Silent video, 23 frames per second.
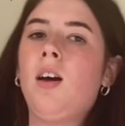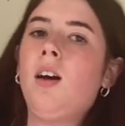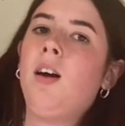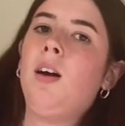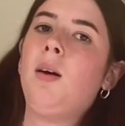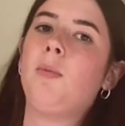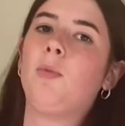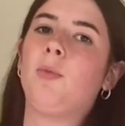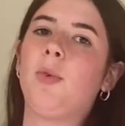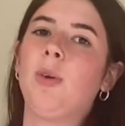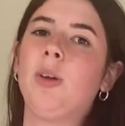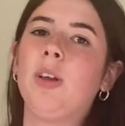
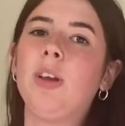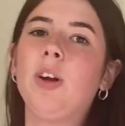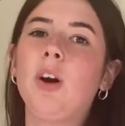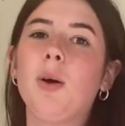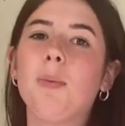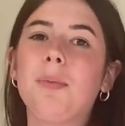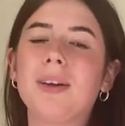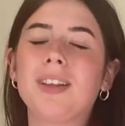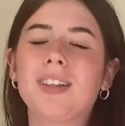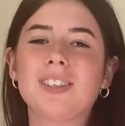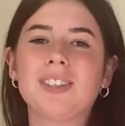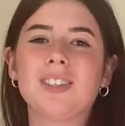I'm really
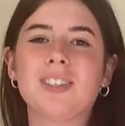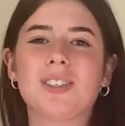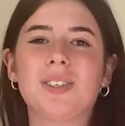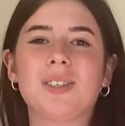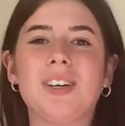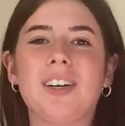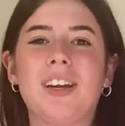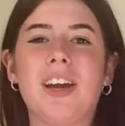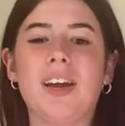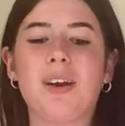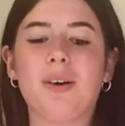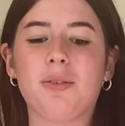hoping this is a
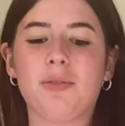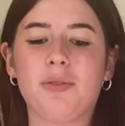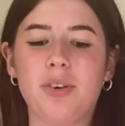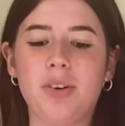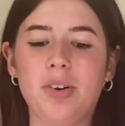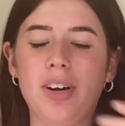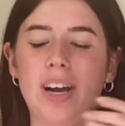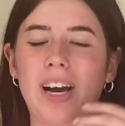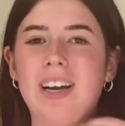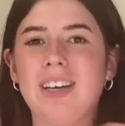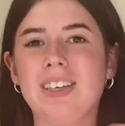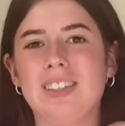good angle for you
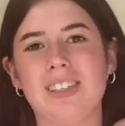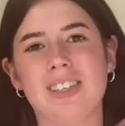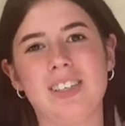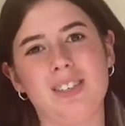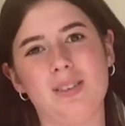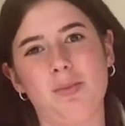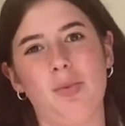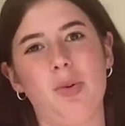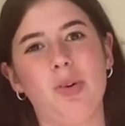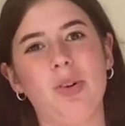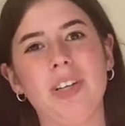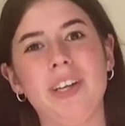guys because
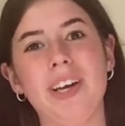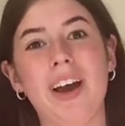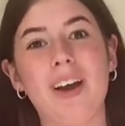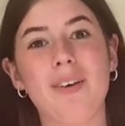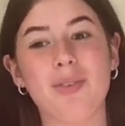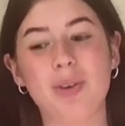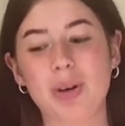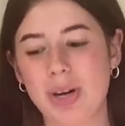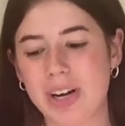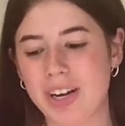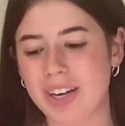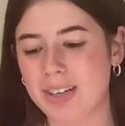I'm only
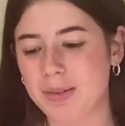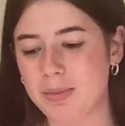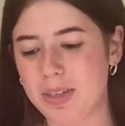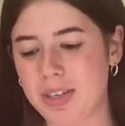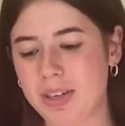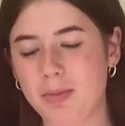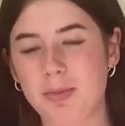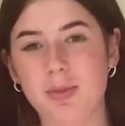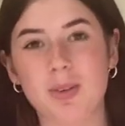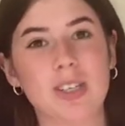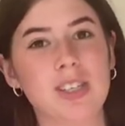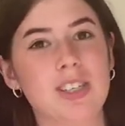ever going to be
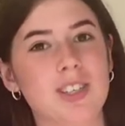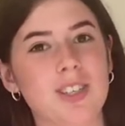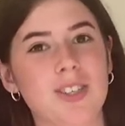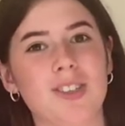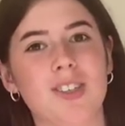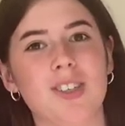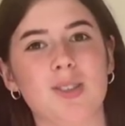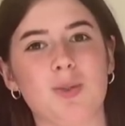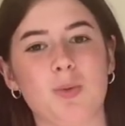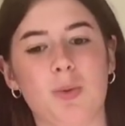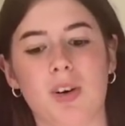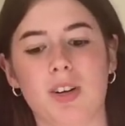able to do
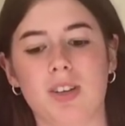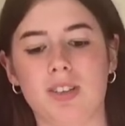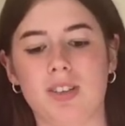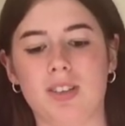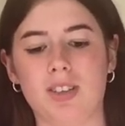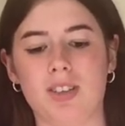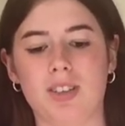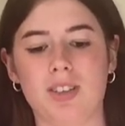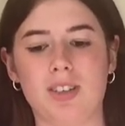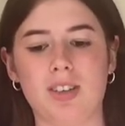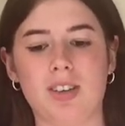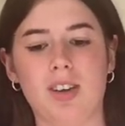this
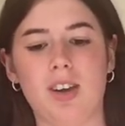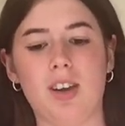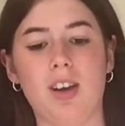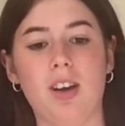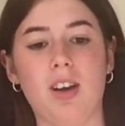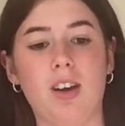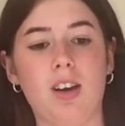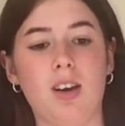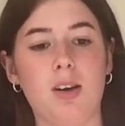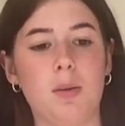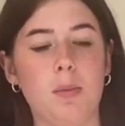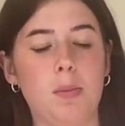once.
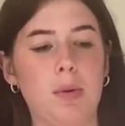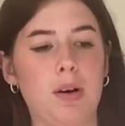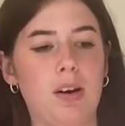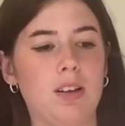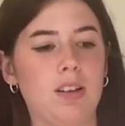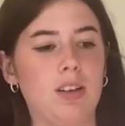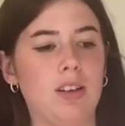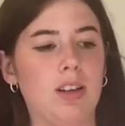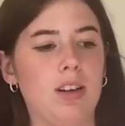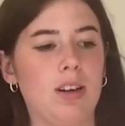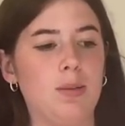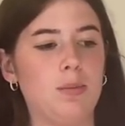
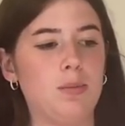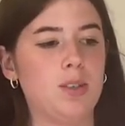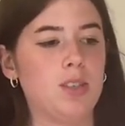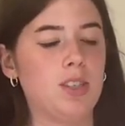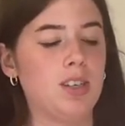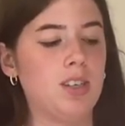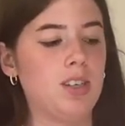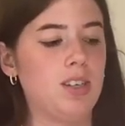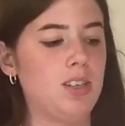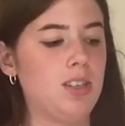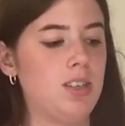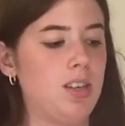But I'm just
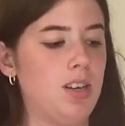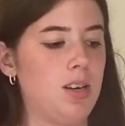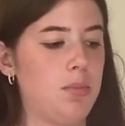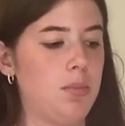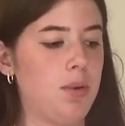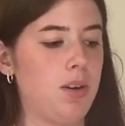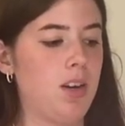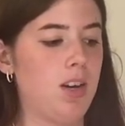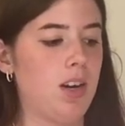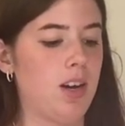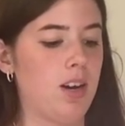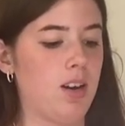going to tip
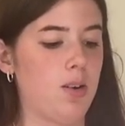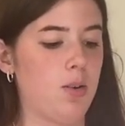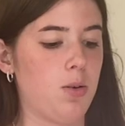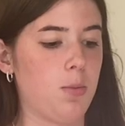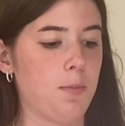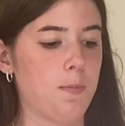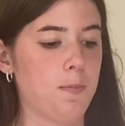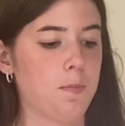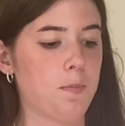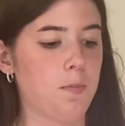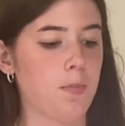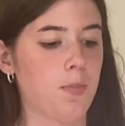it out.
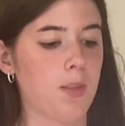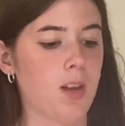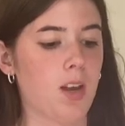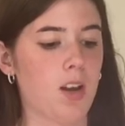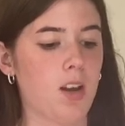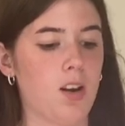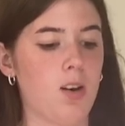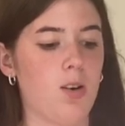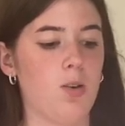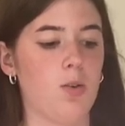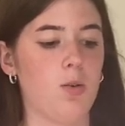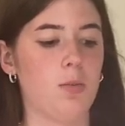
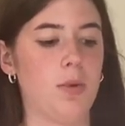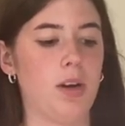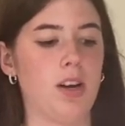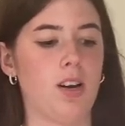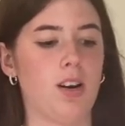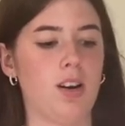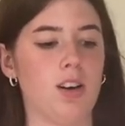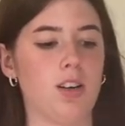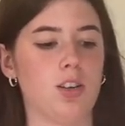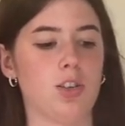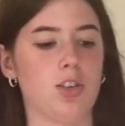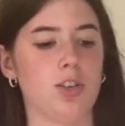Oh my
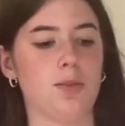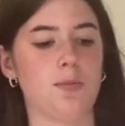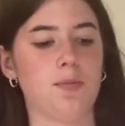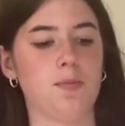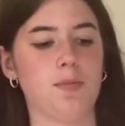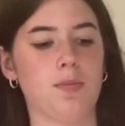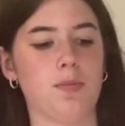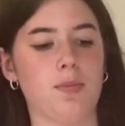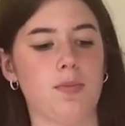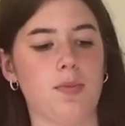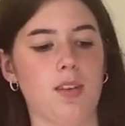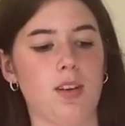gosh.
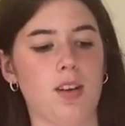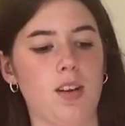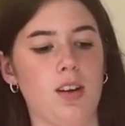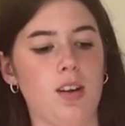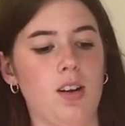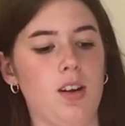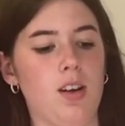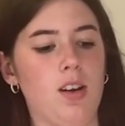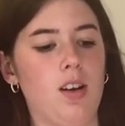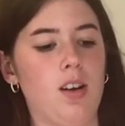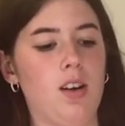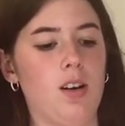
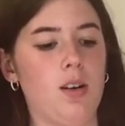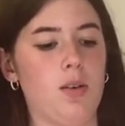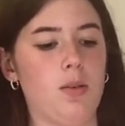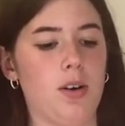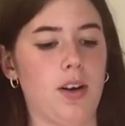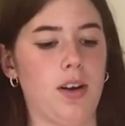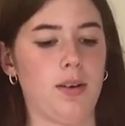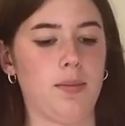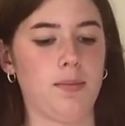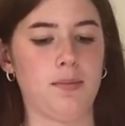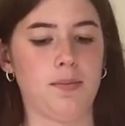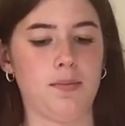
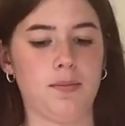Okay.